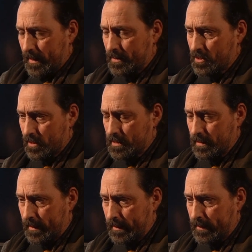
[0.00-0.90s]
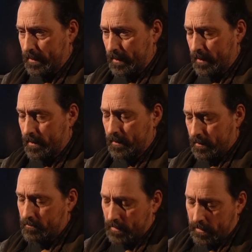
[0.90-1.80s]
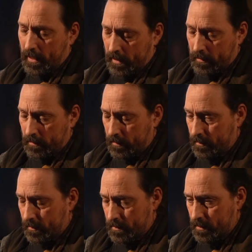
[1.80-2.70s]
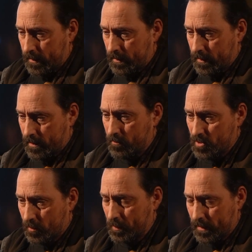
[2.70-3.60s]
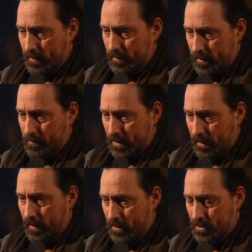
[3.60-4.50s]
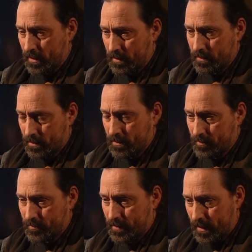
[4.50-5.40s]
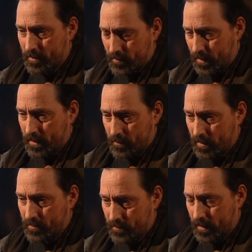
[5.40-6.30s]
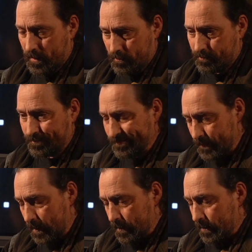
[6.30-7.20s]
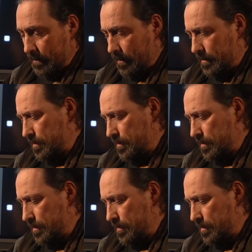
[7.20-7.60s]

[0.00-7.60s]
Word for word: it's just like uh, again it's like it comes up in in mythology you have the envy with um, I